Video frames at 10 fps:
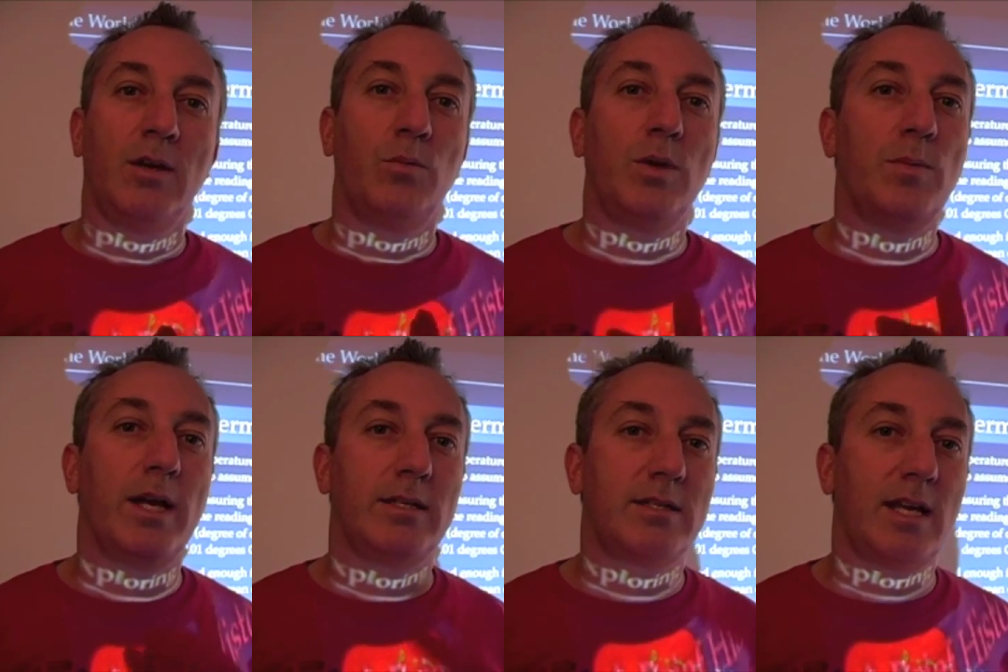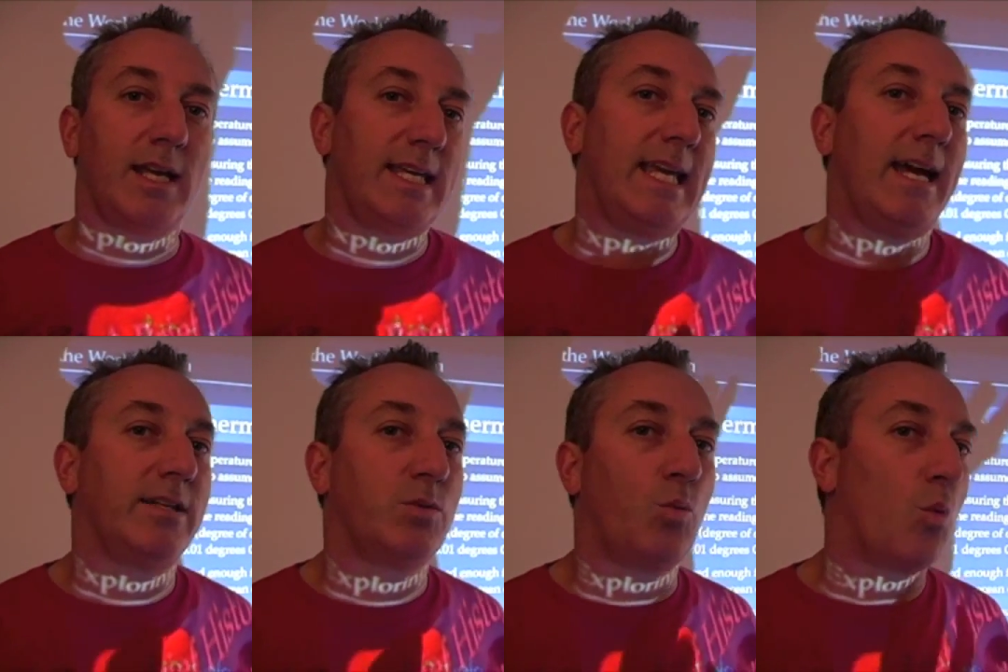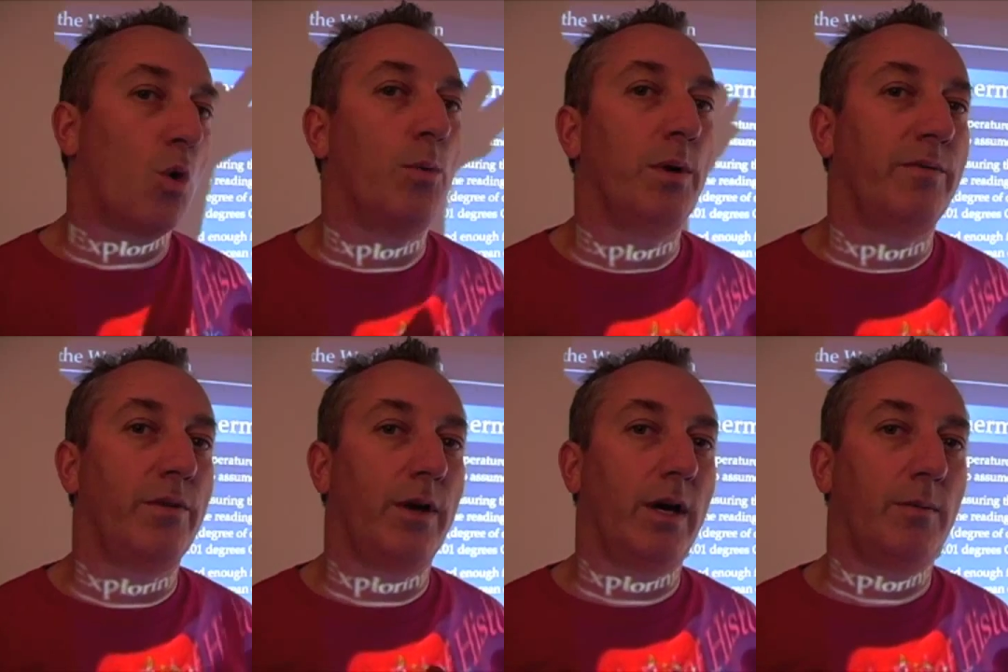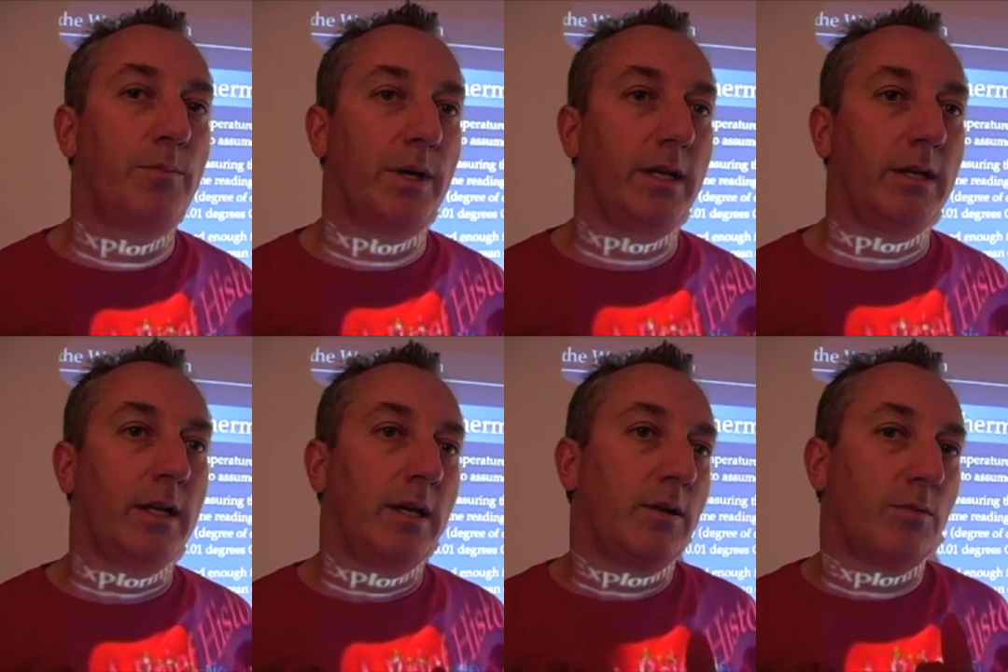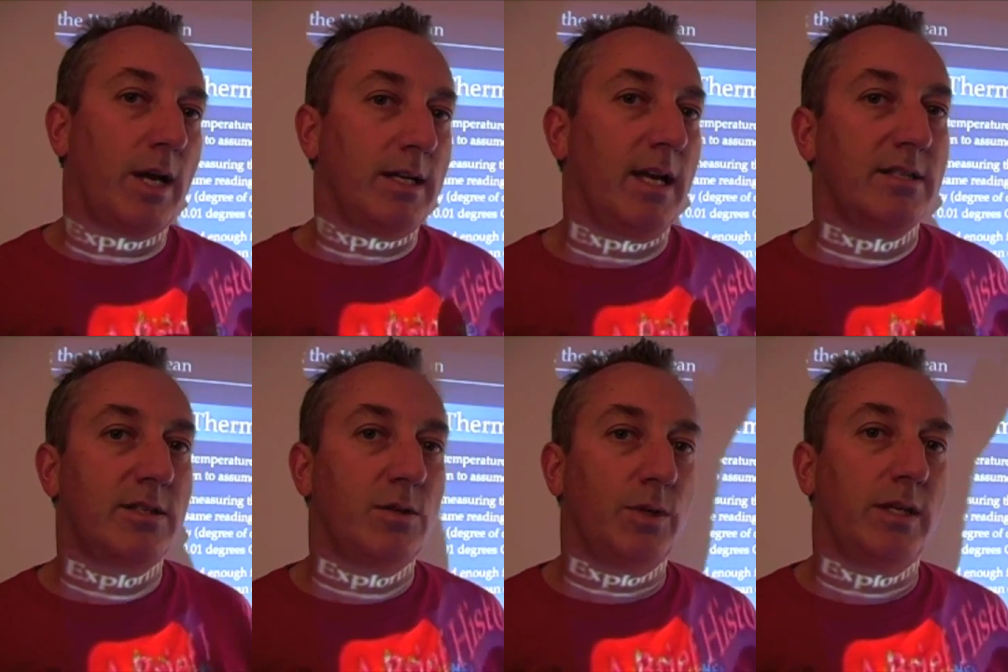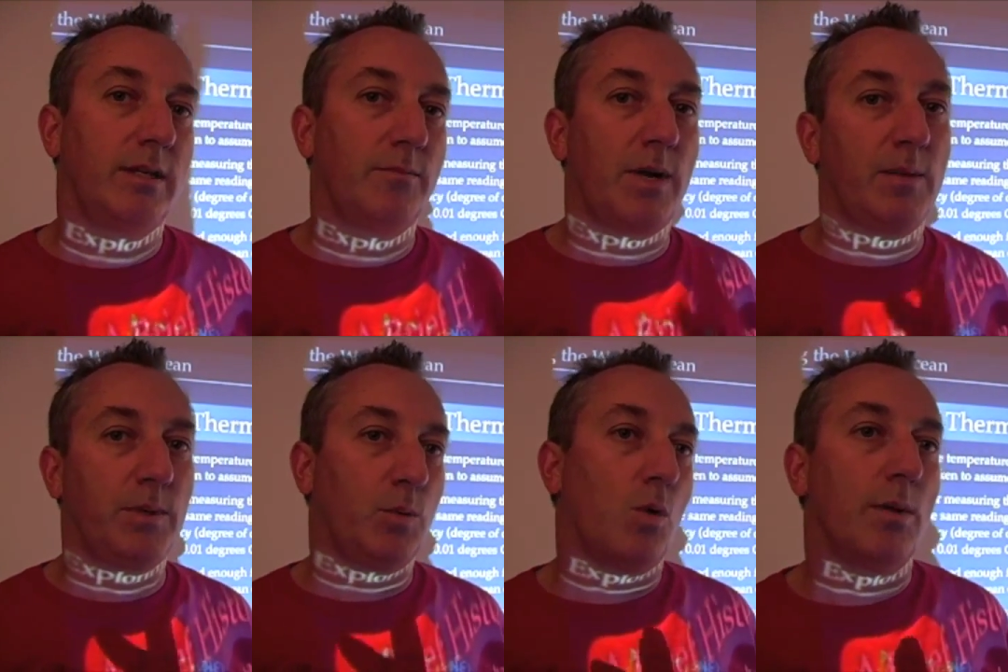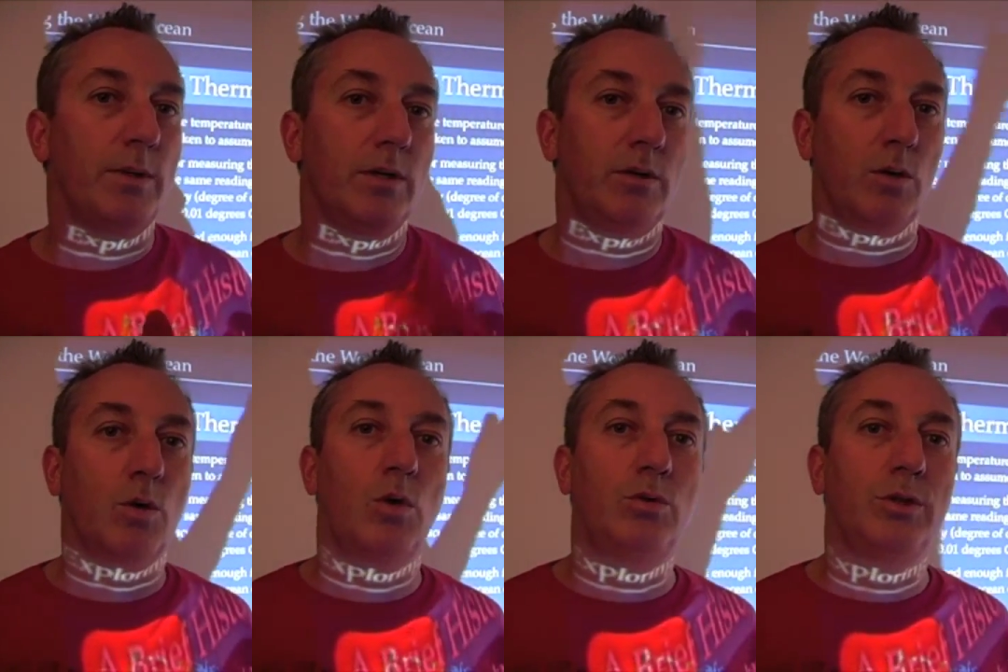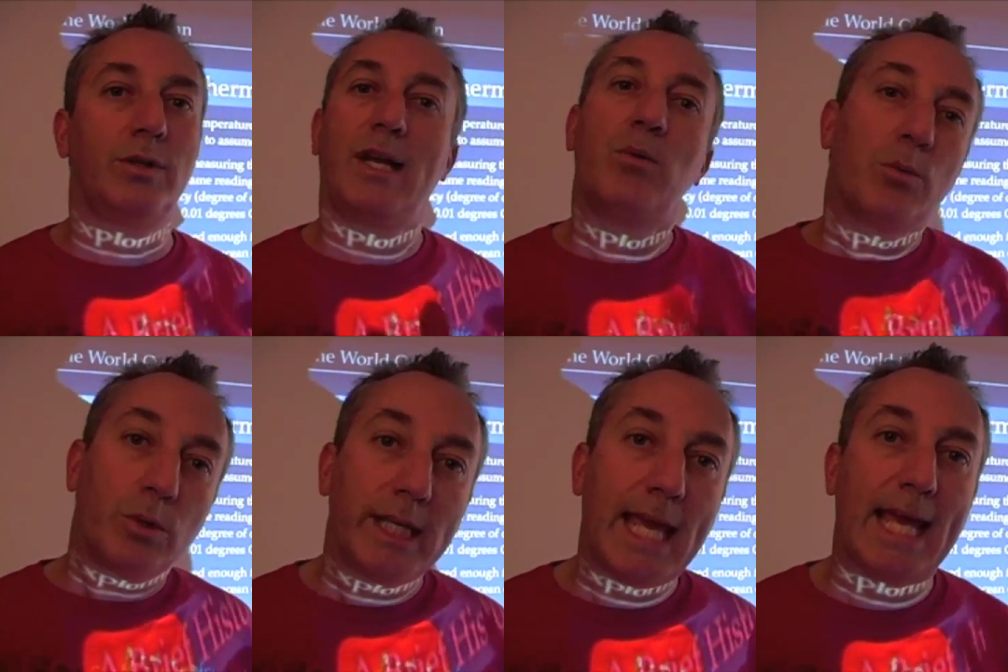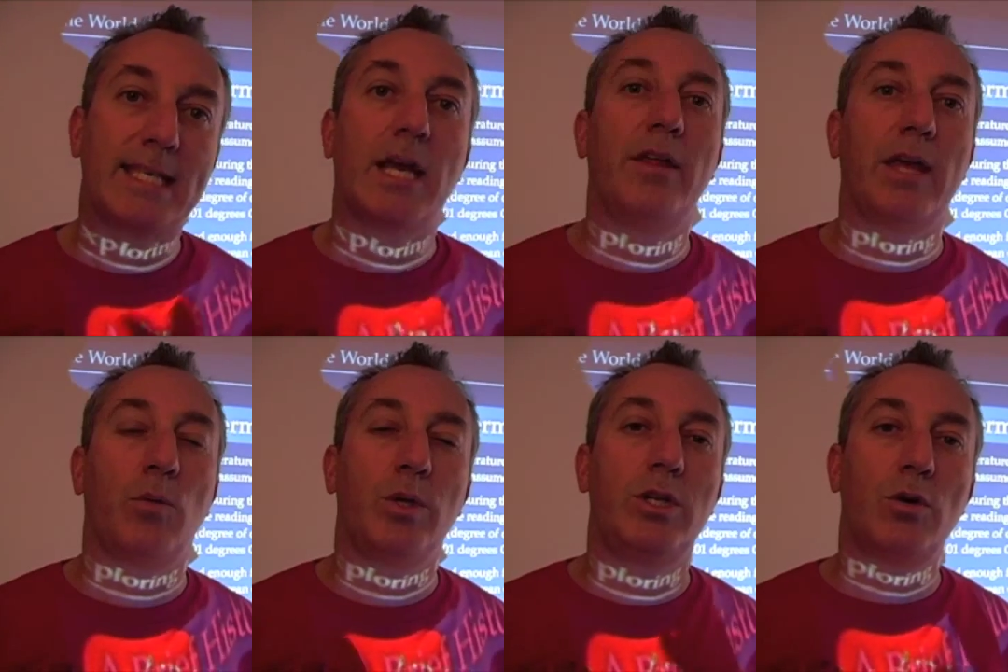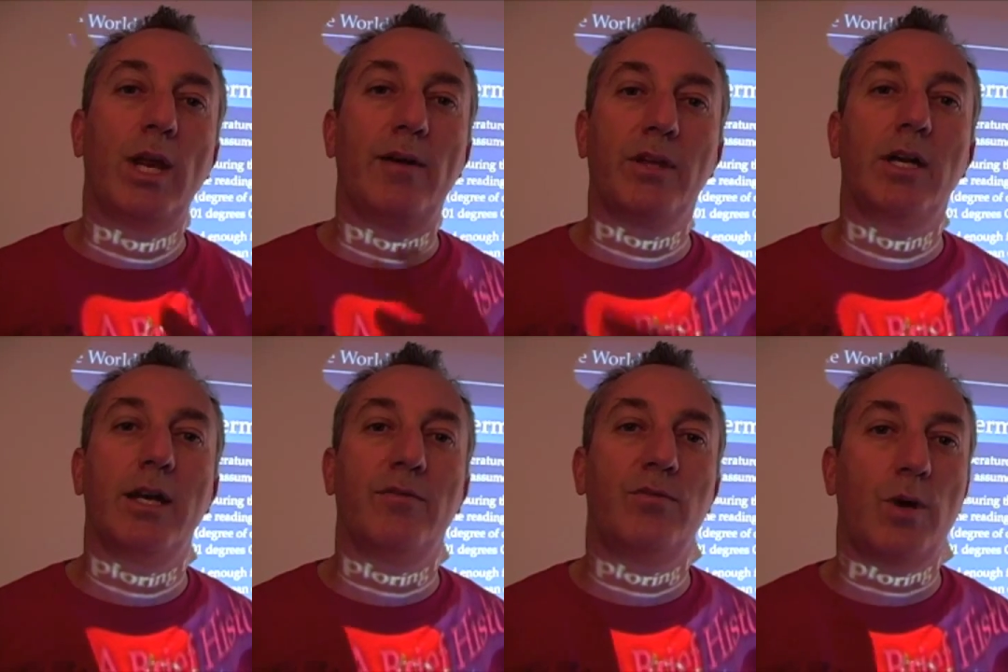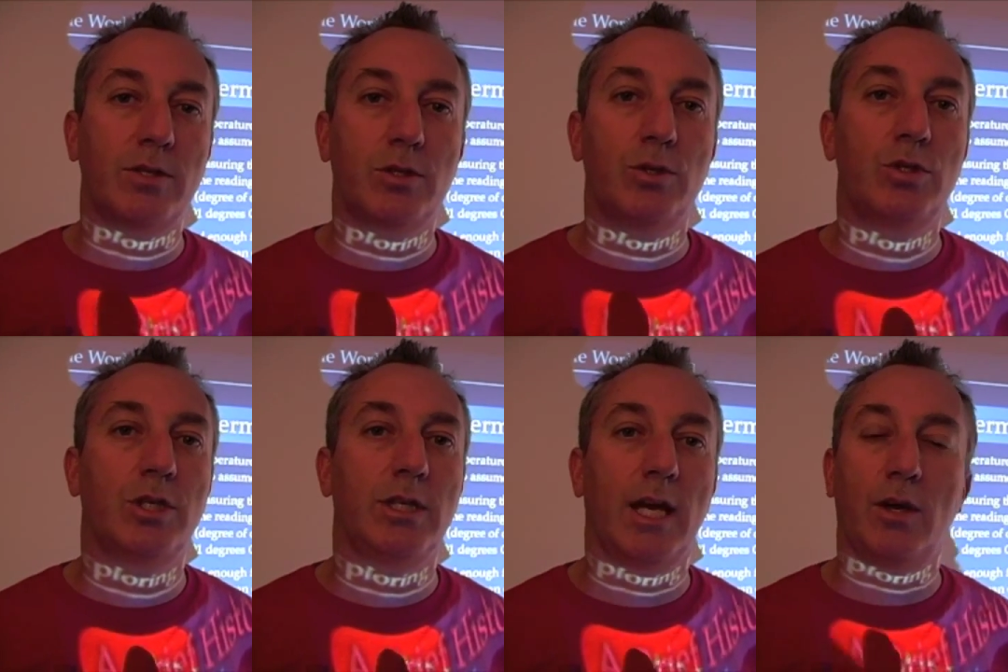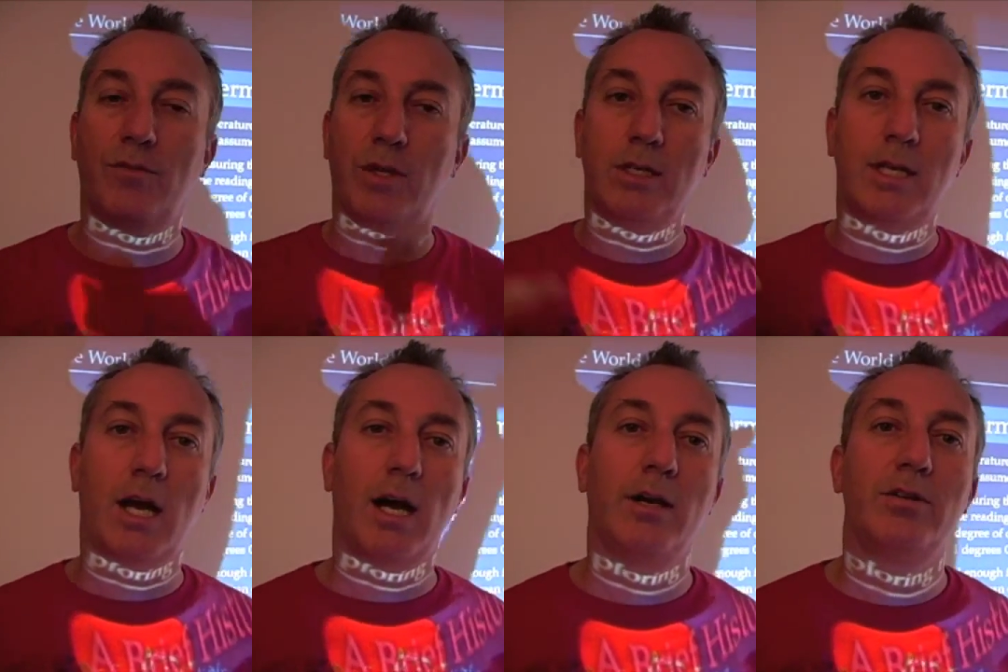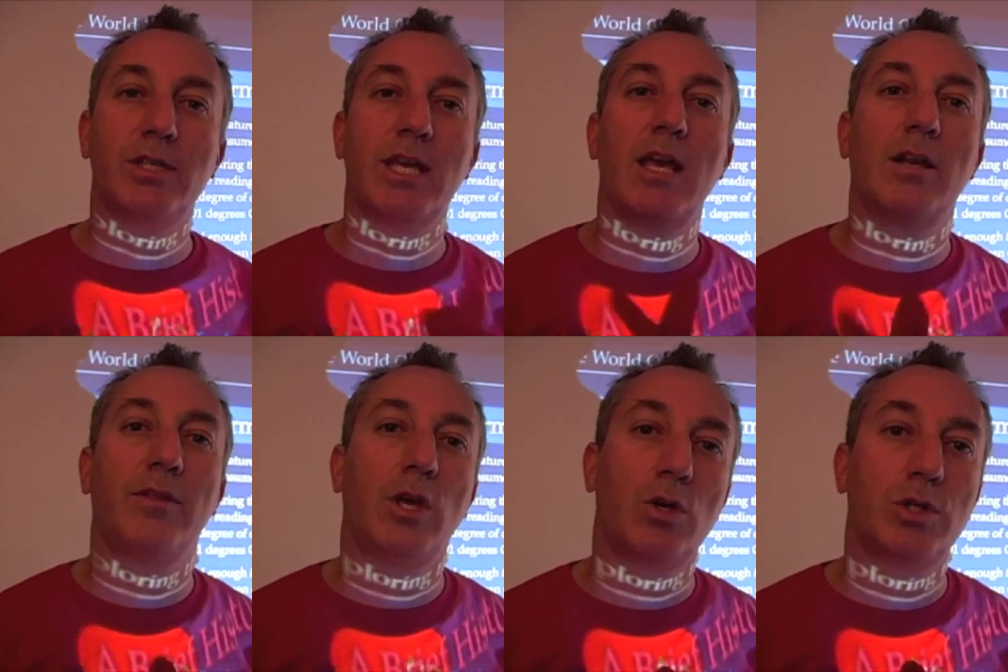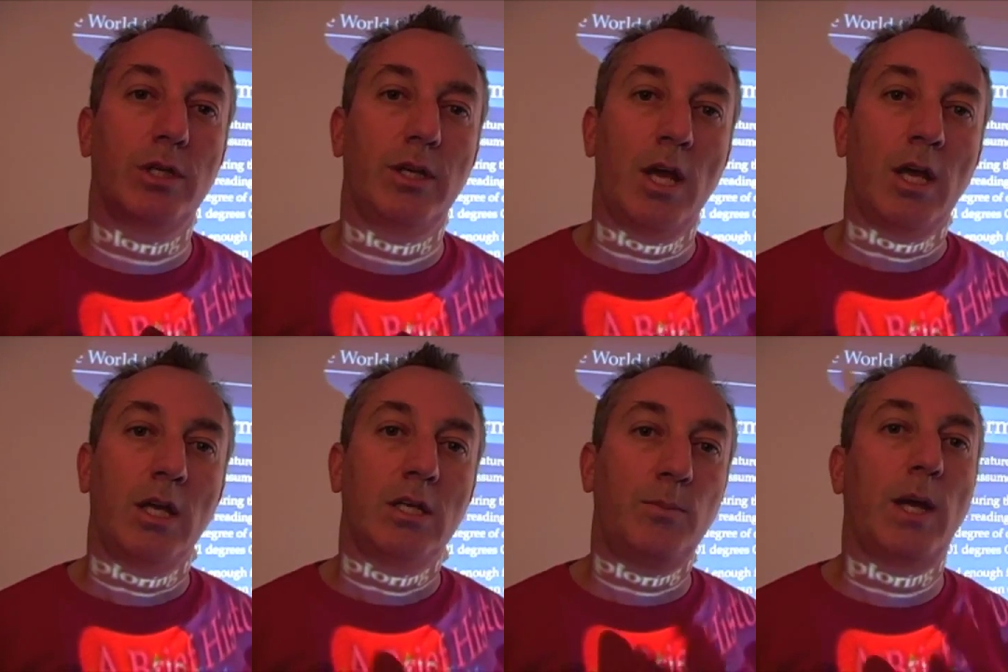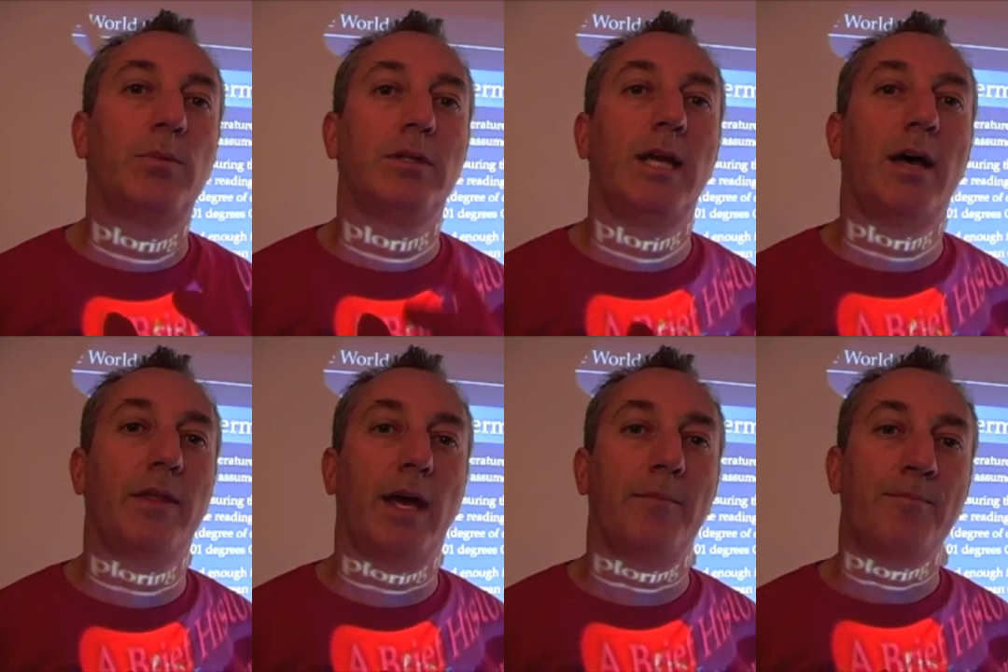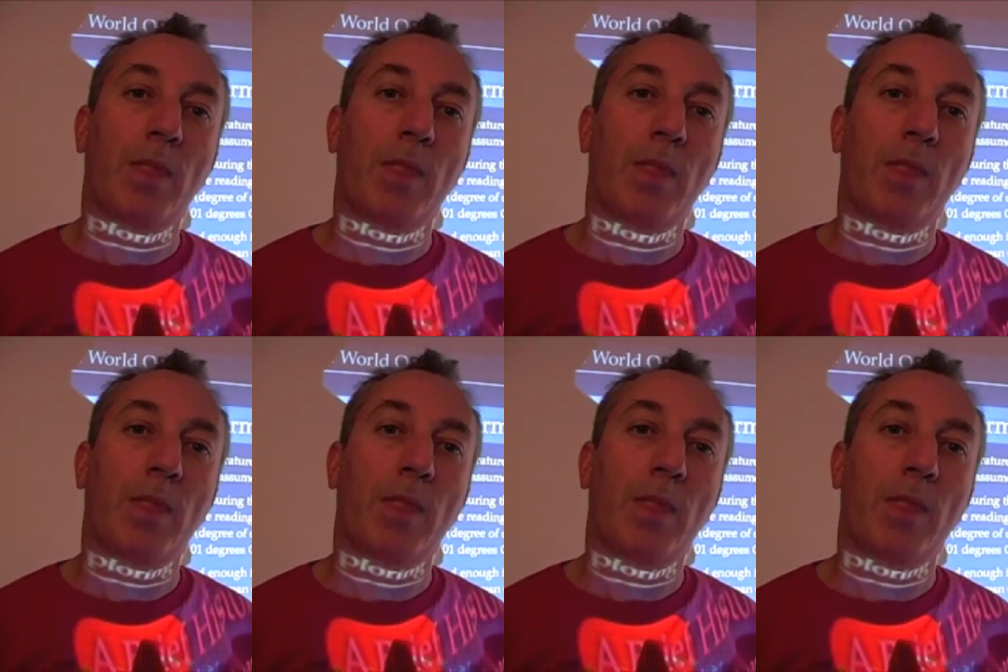we might say, yeah, it's warm over there, but right next to it, it might be warmer or colder, and we really can't tell that. We don't have the kind of resolution yet over the entire scale of the ocean to be able to tell that.